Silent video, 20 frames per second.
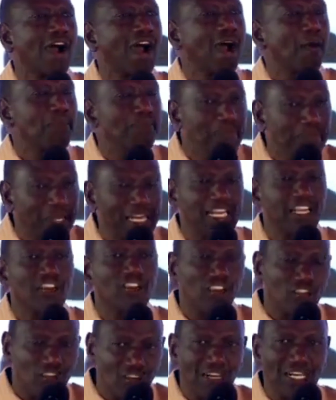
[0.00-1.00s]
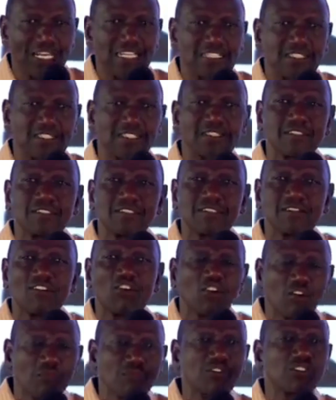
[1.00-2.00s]
$1 billion,
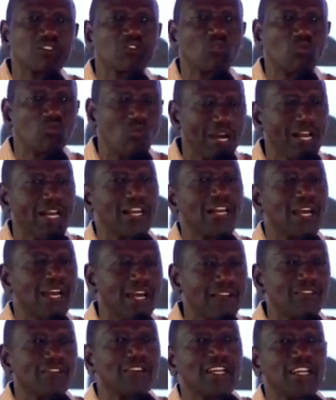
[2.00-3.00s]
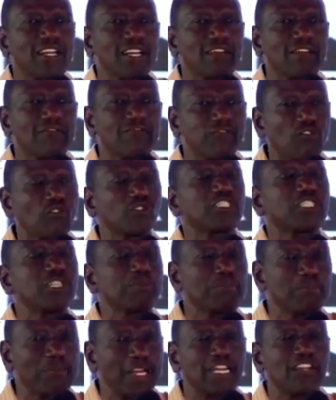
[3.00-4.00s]
almost 140
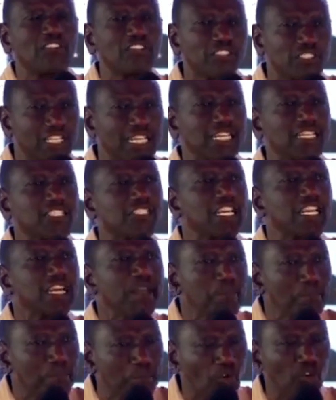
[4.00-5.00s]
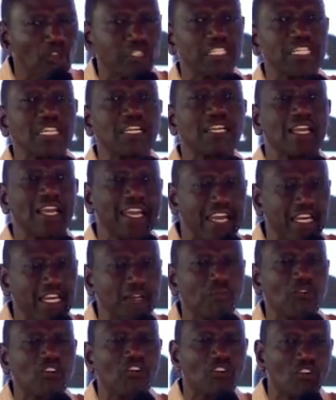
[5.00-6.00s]
billion shillings importing
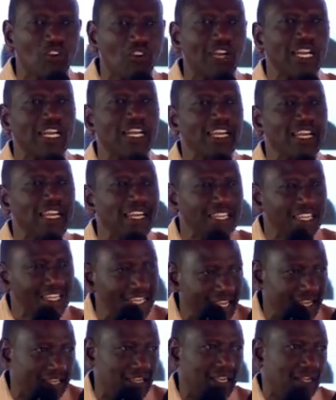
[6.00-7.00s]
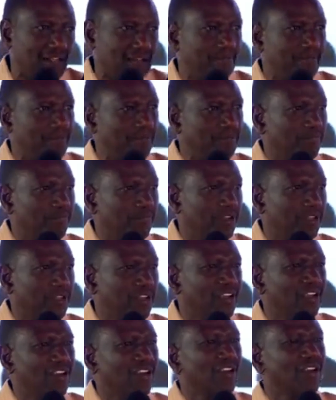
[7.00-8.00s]
edible oil in Kenya.
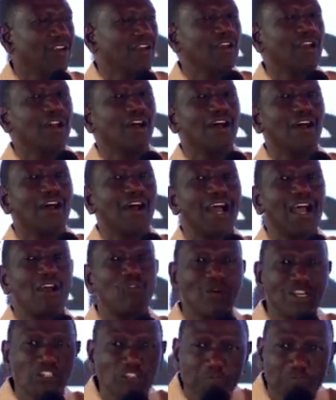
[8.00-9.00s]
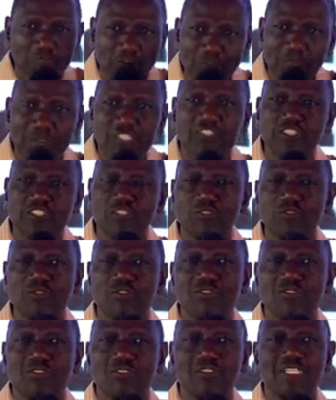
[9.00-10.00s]
I want to promise you
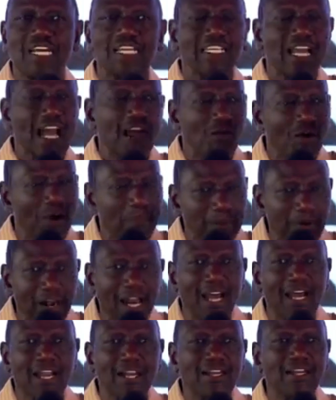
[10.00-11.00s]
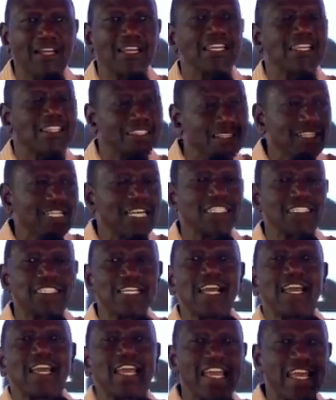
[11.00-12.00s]
that our plan is that
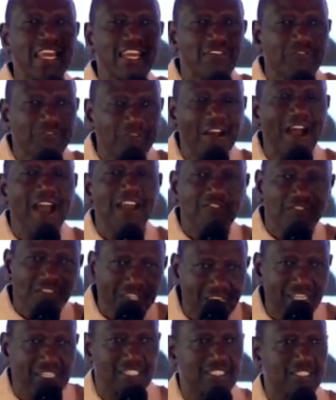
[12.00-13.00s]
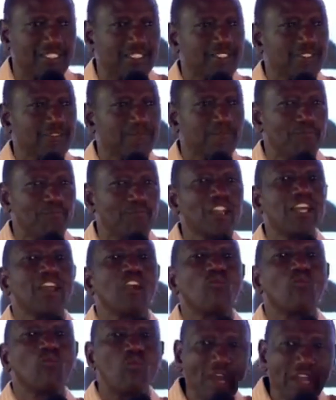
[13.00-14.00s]
in 5 years,
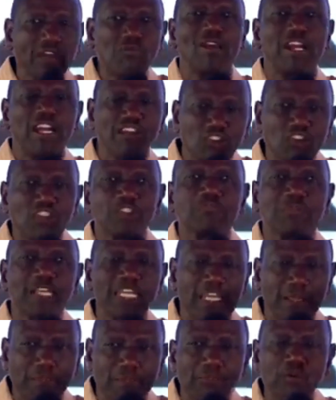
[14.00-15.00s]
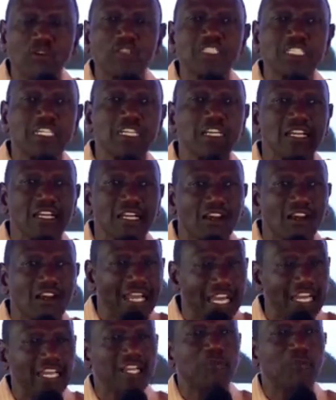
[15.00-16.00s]
we will not be importing
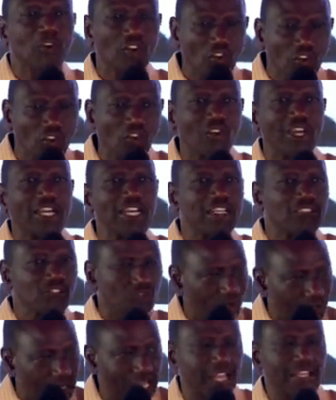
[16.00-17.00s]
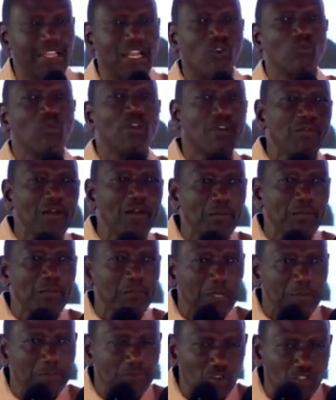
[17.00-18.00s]
edible oil to Kenya. We will be
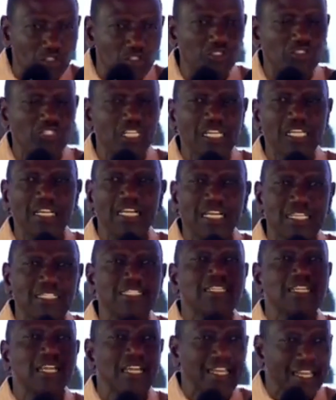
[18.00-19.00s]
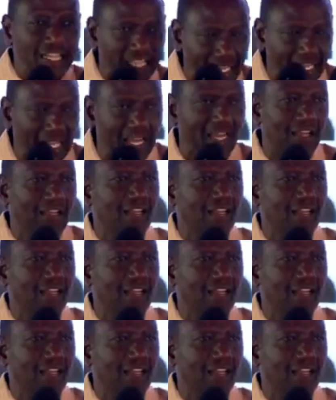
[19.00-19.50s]
producing it here